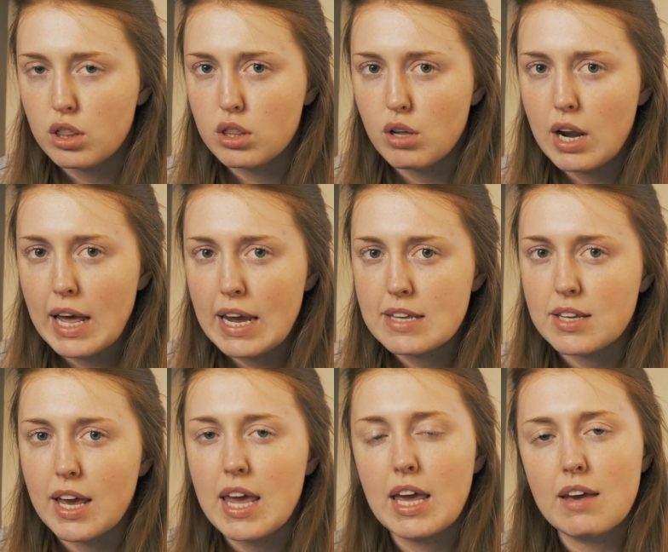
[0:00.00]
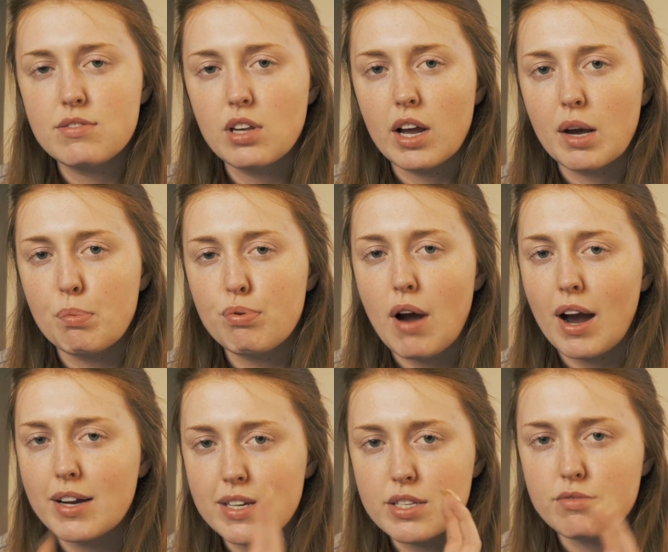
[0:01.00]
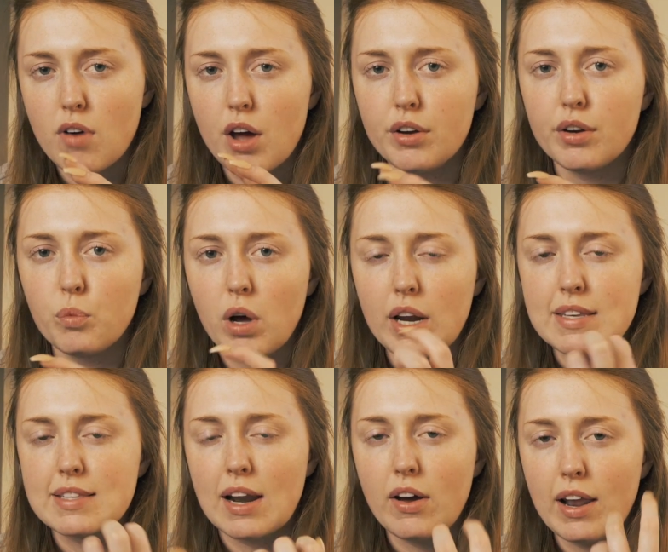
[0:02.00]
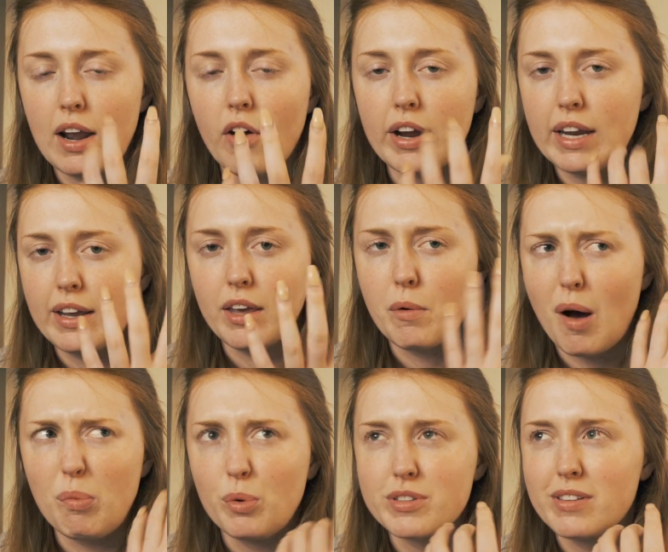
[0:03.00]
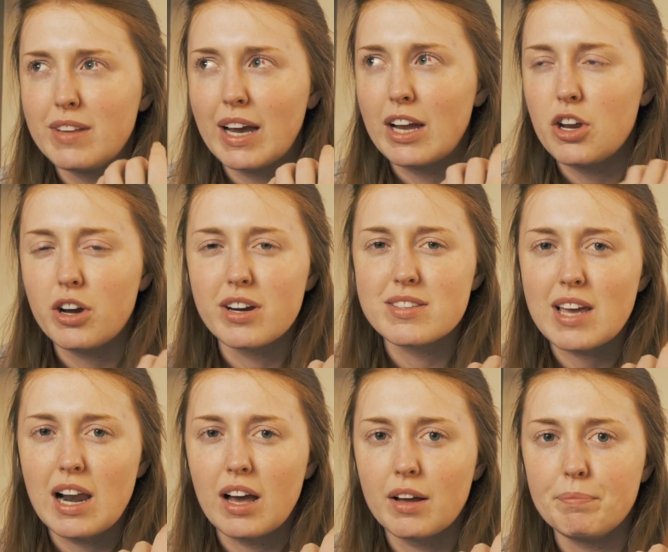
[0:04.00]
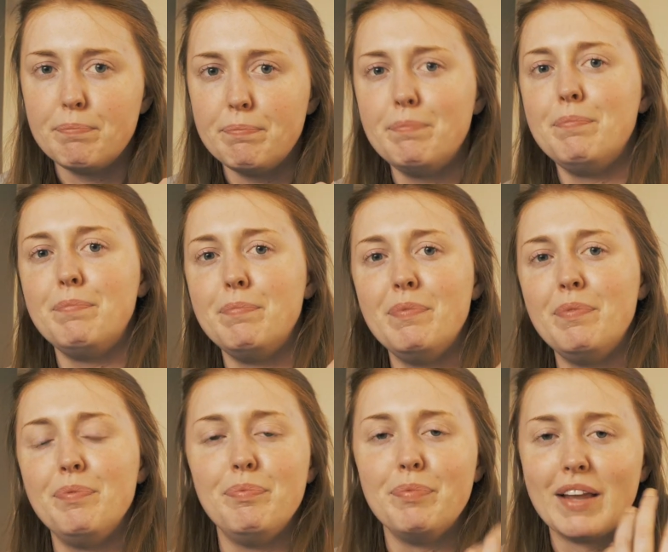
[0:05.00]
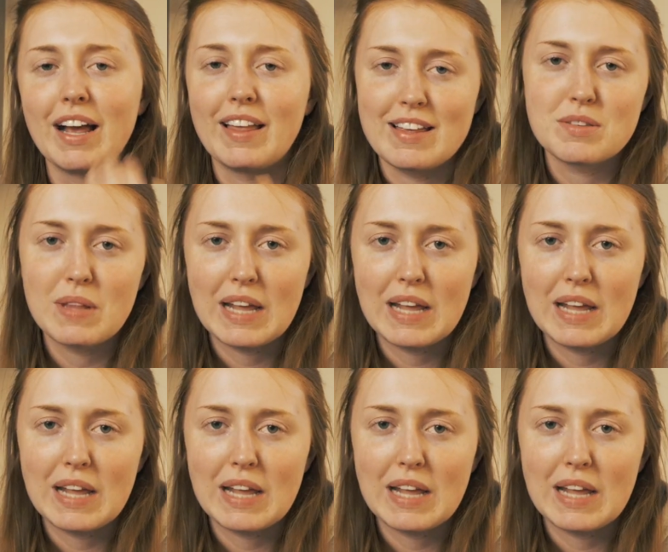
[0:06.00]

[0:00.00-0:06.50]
the laser, he gives you like a practice run while he's lining you up or something, and you can just hear like a like that's